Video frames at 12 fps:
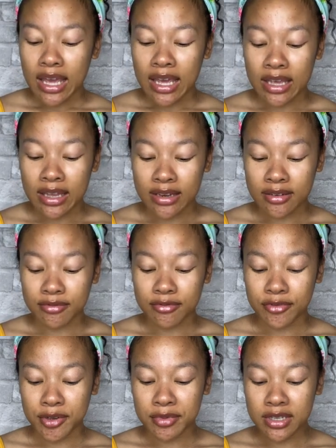And
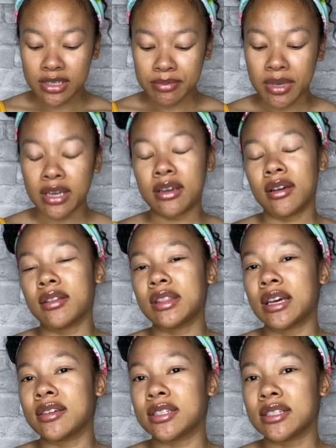for me to make
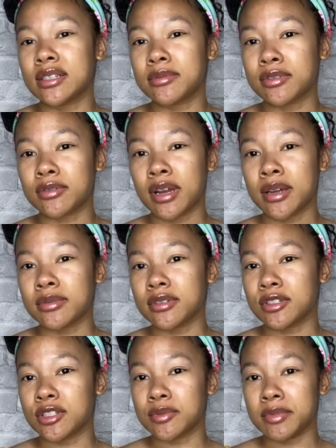1,000
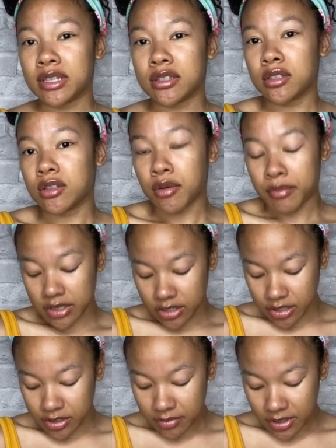subscribers just means so
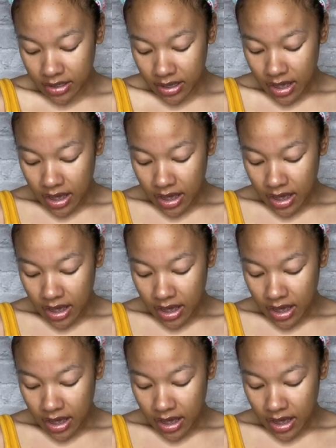much to me.